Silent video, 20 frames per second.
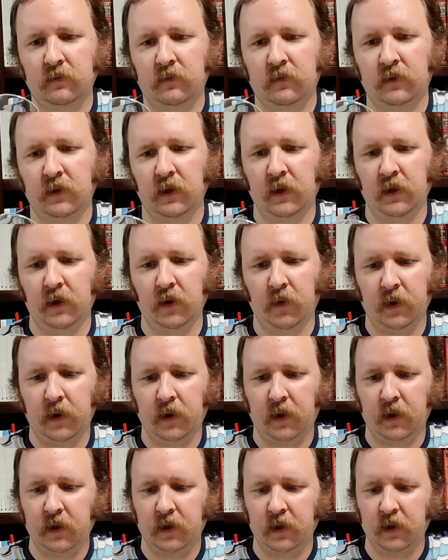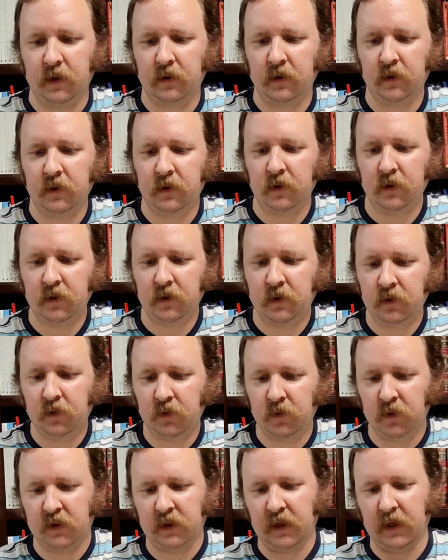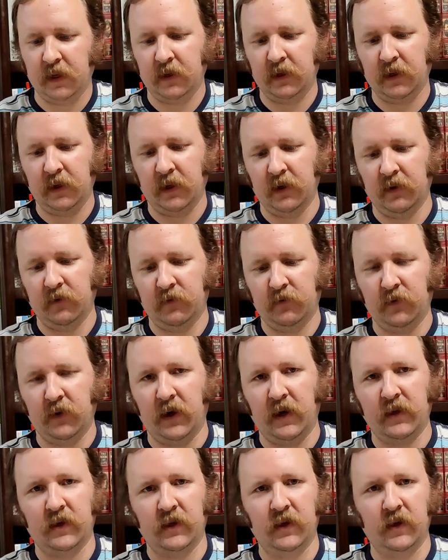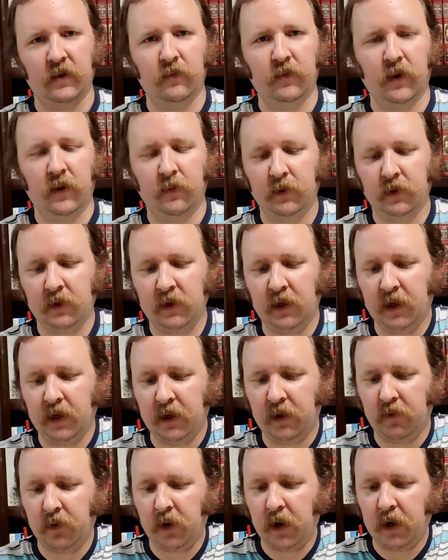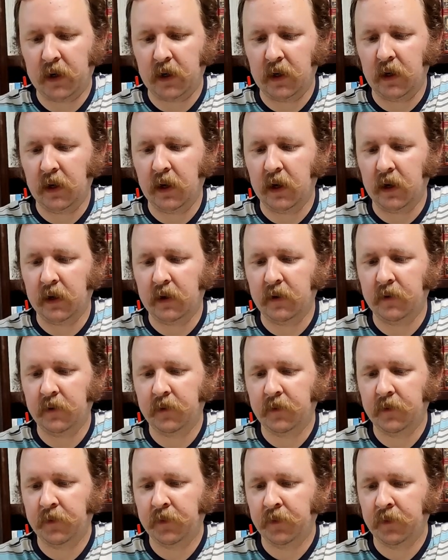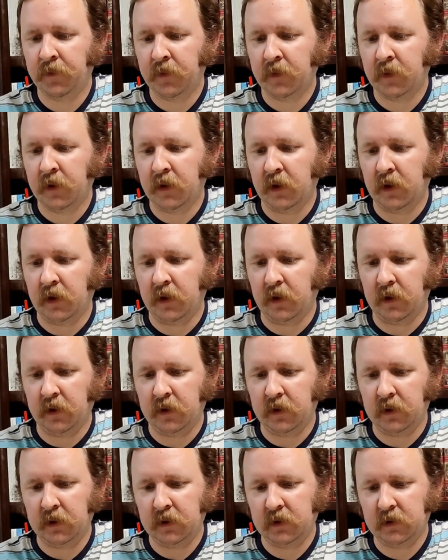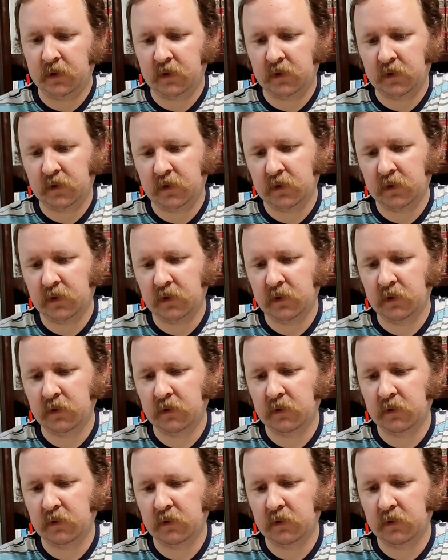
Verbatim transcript: thing going on here with that kind of frothy, bubbly head, rocky head. Uh, it's